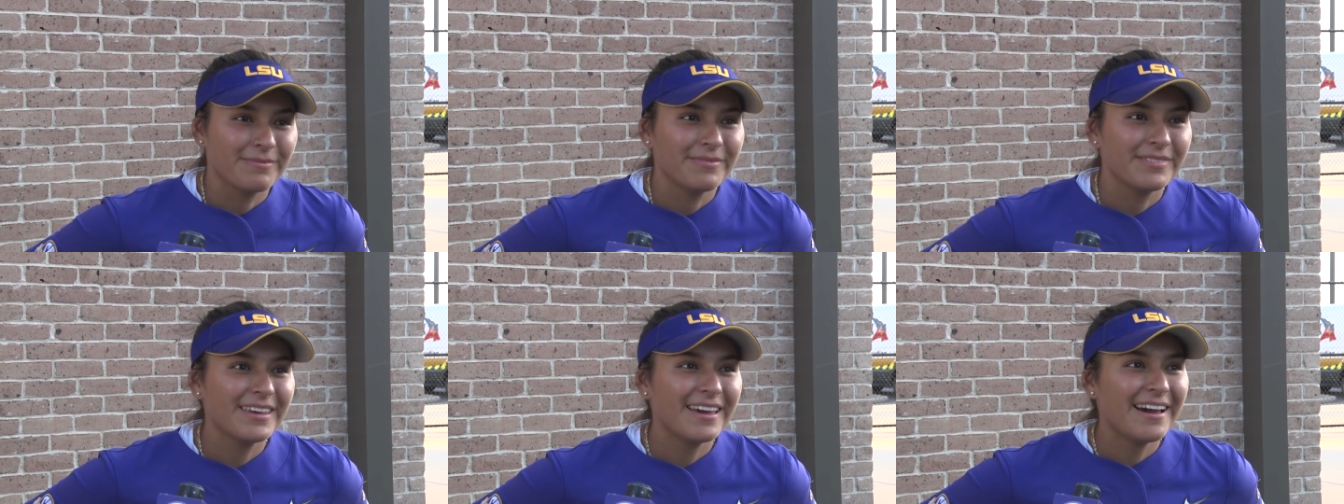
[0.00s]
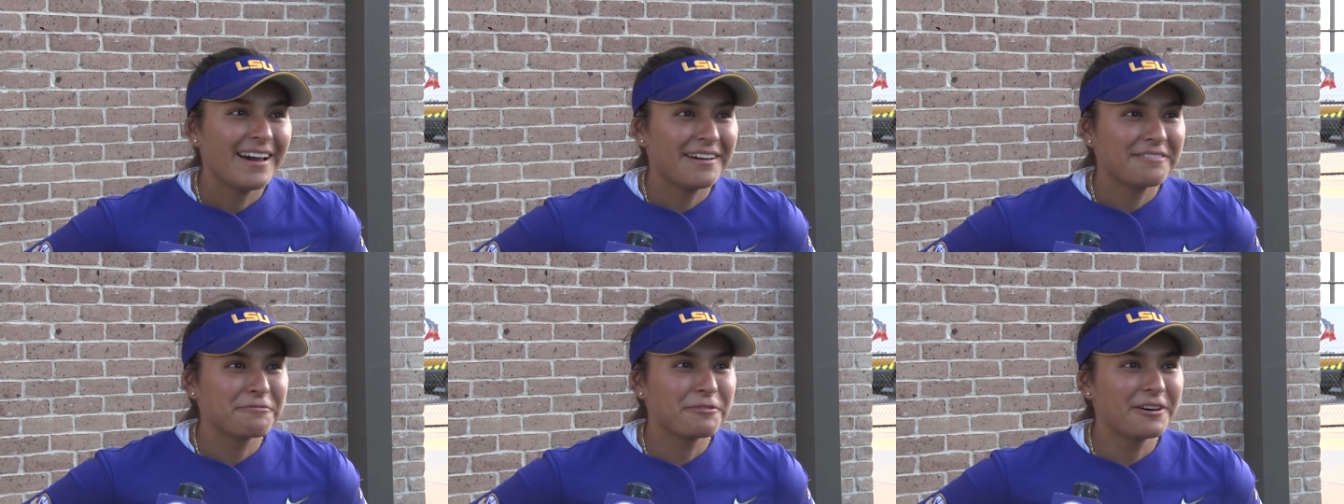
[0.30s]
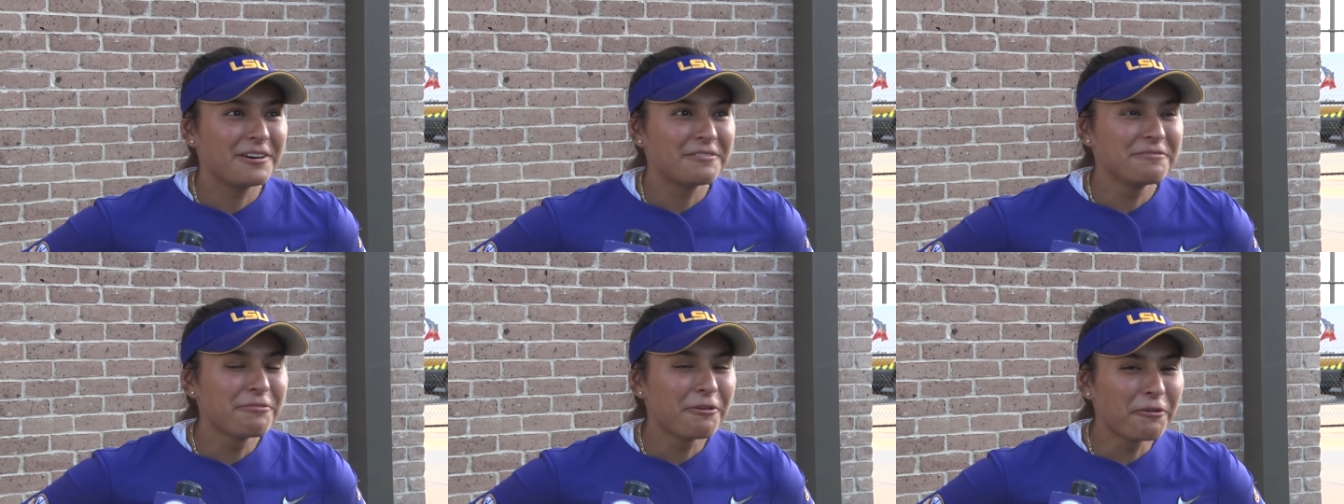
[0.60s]
Yeah,
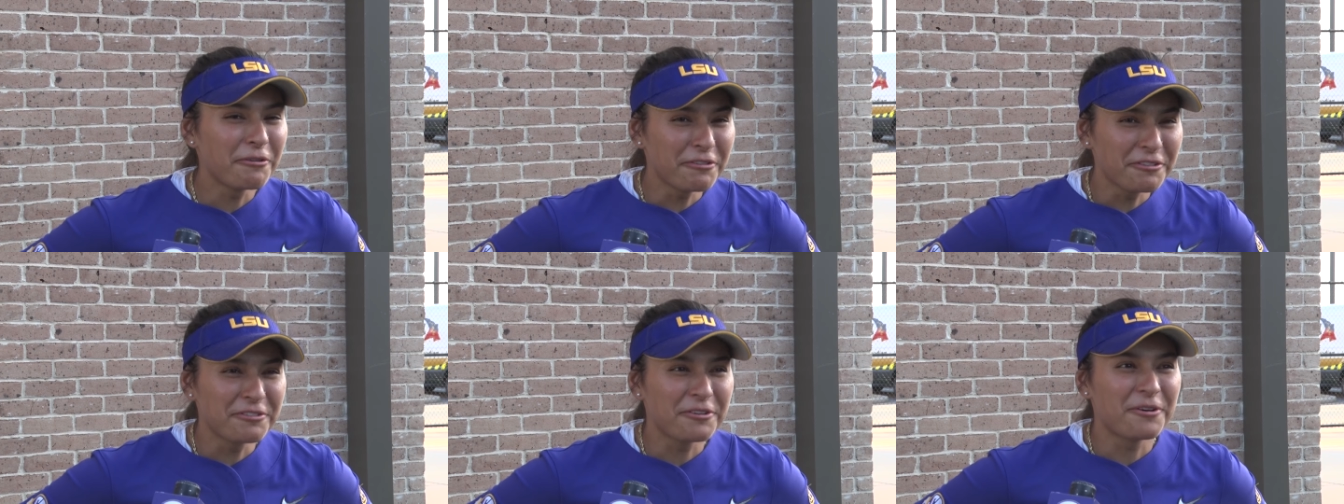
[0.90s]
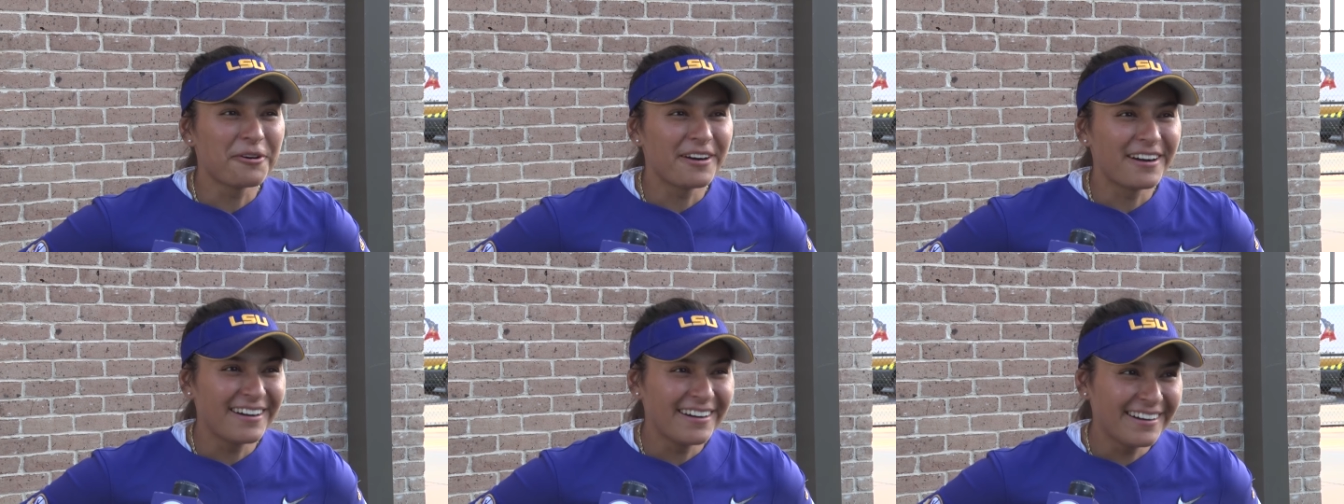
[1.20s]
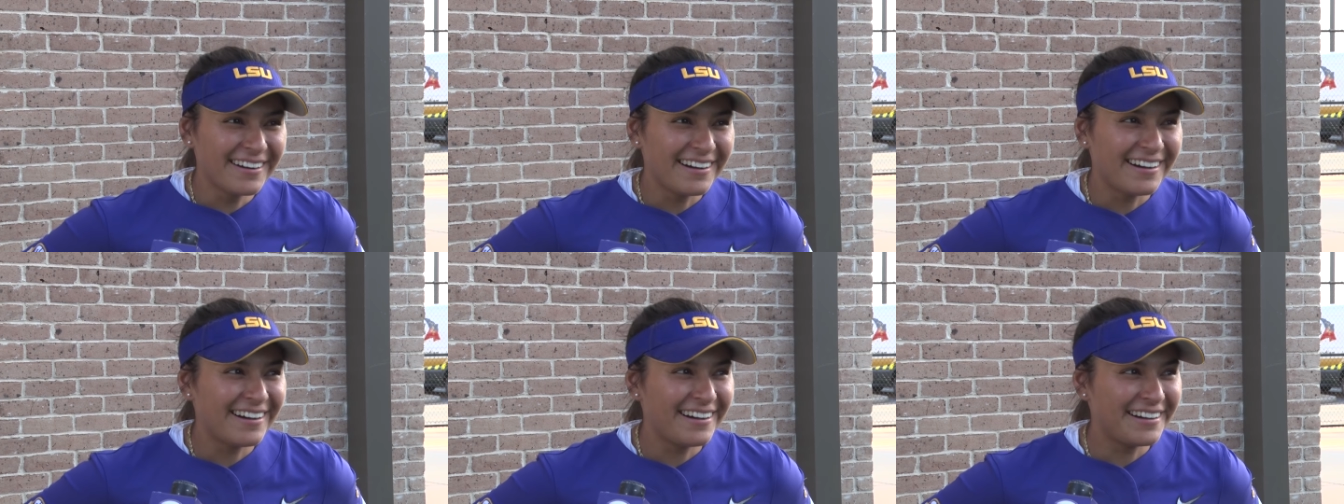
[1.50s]
well,
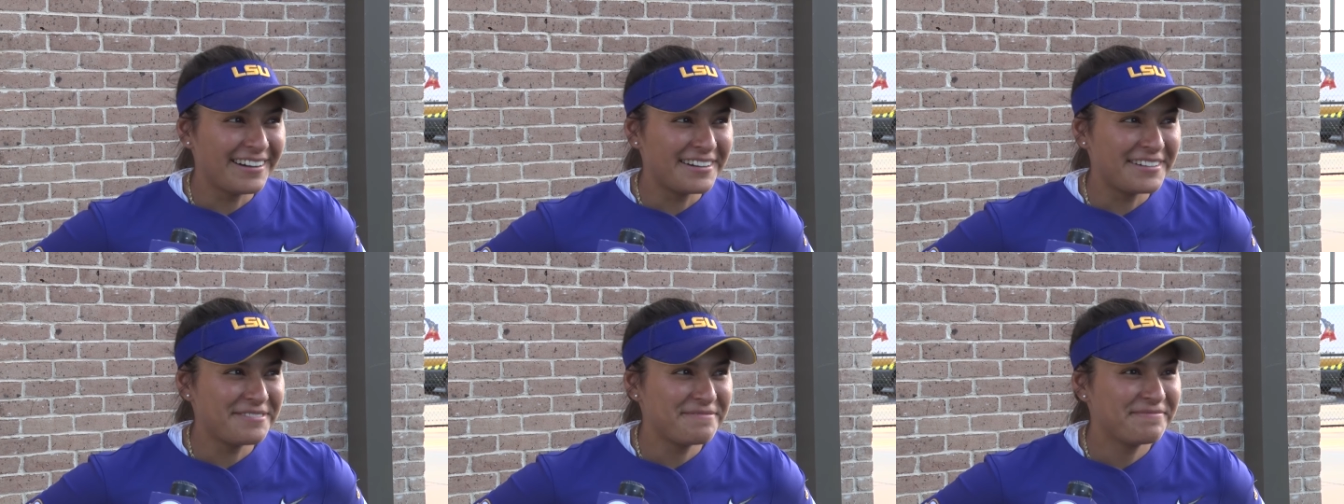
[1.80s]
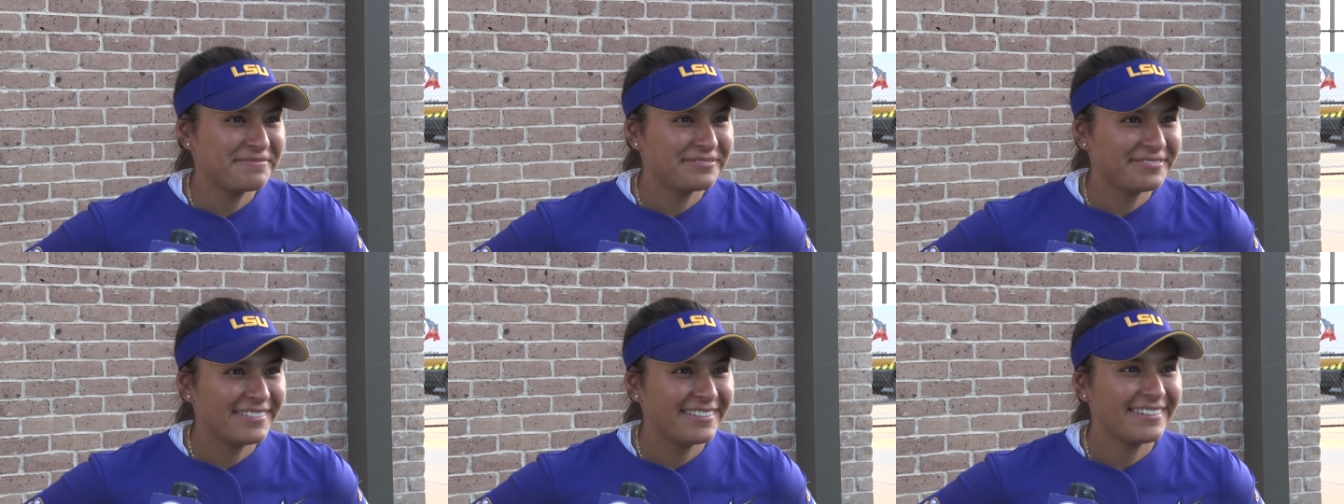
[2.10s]
4-4,